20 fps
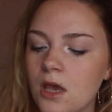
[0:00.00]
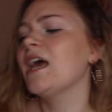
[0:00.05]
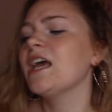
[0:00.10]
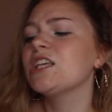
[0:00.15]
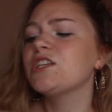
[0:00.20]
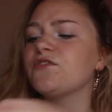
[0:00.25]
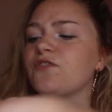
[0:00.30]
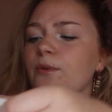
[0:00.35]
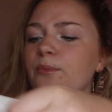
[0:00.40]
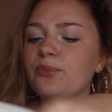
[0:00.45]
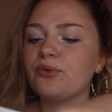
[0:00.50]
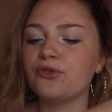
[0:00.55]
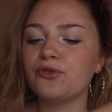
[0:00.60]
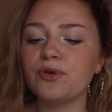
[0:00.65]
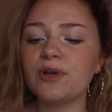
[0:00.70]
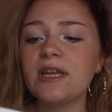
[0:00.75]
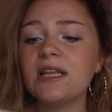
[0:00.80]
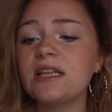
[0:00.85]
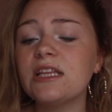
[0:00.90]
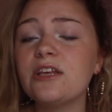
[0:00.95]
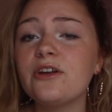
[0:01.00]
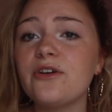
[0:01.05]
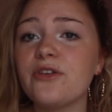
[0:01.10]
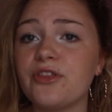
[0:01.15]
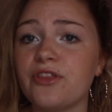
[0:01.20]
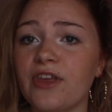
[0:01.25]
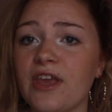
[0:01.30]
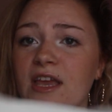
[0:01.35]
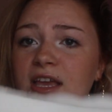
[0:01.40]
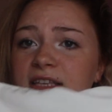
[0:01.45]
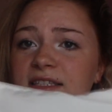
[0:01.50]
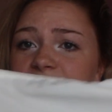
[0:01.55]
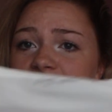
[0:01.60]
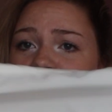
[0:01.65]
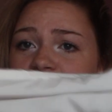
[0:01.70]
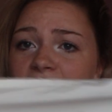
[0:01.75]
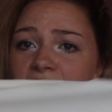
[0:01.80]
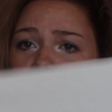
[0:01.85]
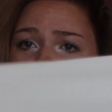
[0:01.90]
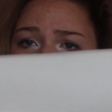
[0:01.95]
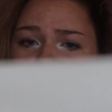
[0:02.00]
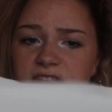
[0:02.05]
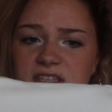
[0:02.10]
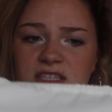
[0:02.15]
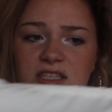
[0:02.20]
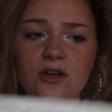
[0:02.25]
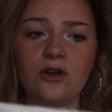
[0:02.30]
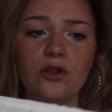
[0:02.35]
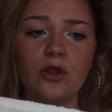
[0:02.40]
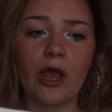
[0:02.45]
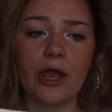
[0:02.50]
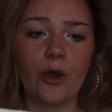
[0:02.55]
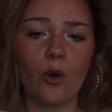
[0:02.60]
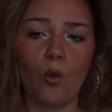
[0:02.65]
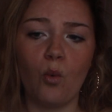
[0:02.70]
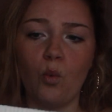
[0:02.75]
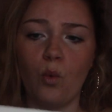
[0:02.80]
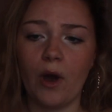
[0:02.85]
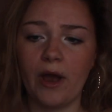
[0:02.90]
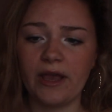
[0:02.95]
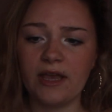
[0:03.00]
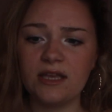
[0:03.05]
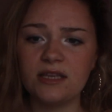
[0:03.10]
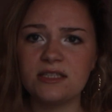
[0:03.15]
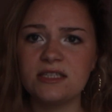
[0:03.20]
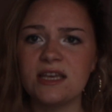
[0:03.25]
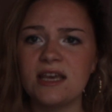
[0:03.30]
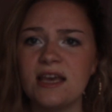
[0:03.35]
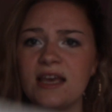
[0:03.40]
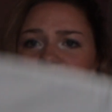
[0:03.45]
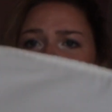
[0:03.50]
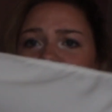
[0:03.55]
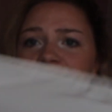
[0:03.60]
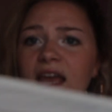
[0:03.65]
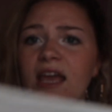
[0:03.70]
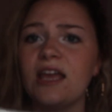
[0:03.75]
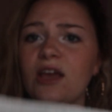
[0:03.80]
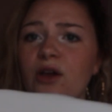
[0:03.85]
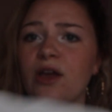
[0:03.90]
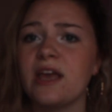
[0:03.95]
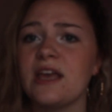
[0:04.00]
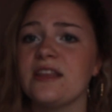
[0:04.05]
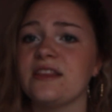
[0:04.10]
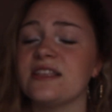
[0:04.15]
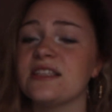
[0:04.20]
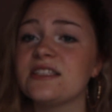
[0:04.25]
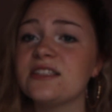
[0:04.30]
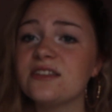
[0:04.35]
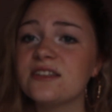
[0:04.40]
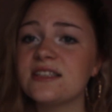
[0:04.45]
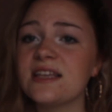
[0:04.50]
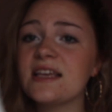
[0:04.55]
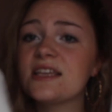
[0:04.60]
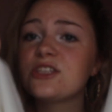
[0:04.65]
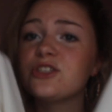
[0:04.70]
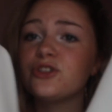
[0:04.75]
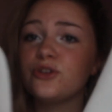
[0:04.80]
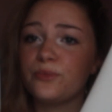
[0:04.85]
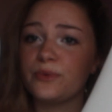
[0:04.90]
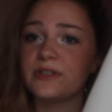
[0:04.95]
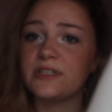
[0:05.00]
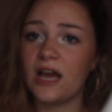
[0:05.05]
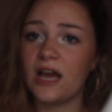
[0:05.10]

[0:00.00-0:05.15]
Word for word: Next, from Pretty Little Things, I have this little like white, okay, this looks like super